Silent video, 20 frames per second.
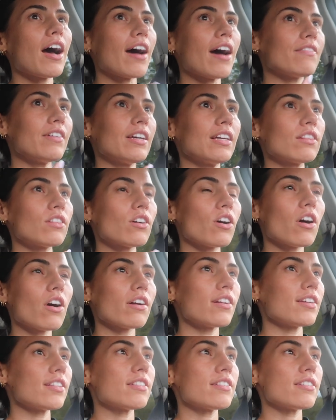having the
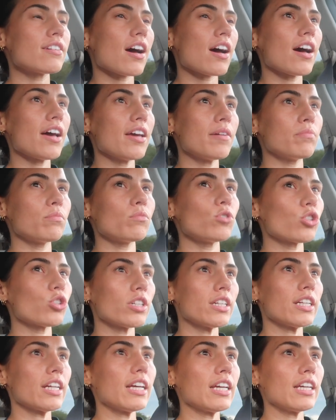hardest time
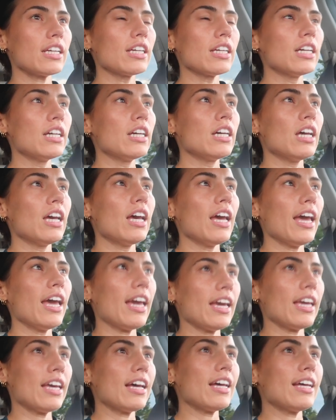treating,
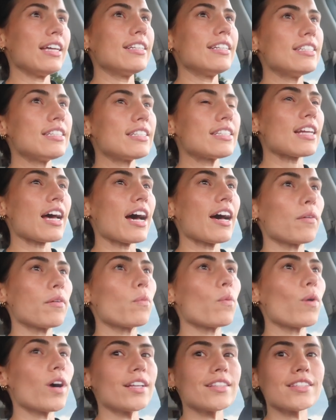and I
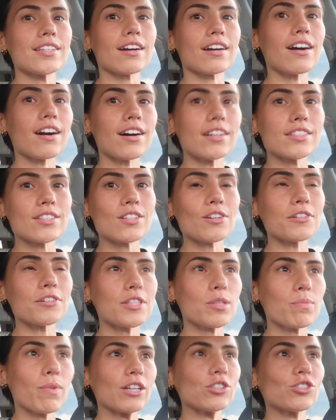want to
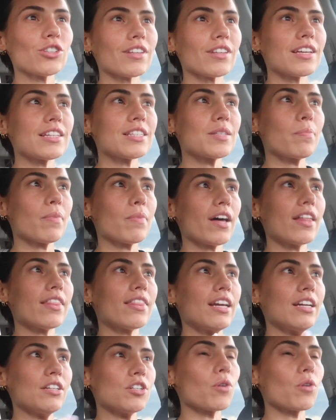consult specialists, but
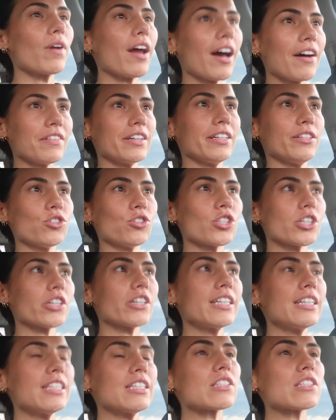they don't have
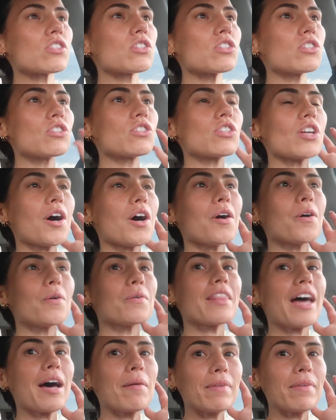insurance, so
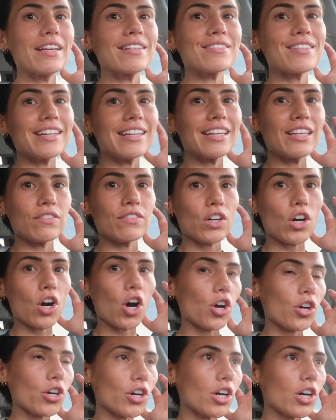that makes it even
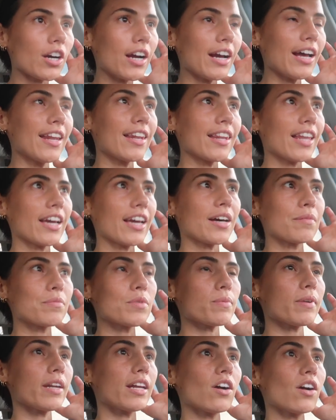harder. And like I'm
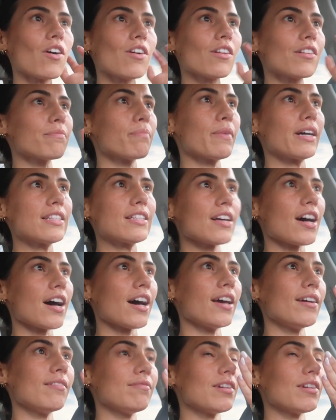spending all of my
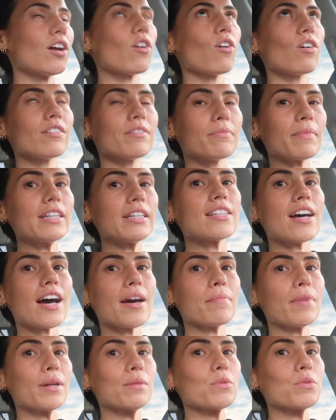time, not all of my
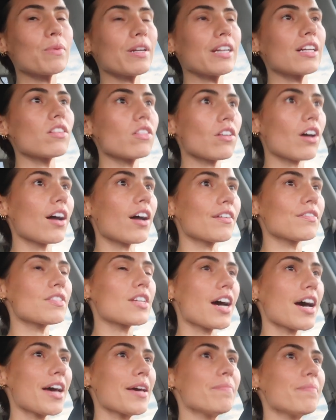time, but I'm spending a lot of
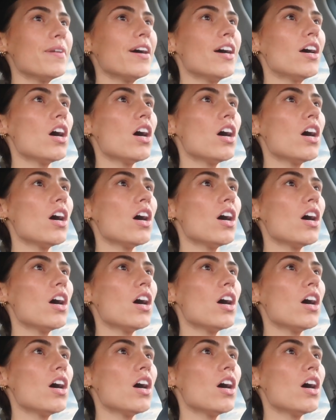time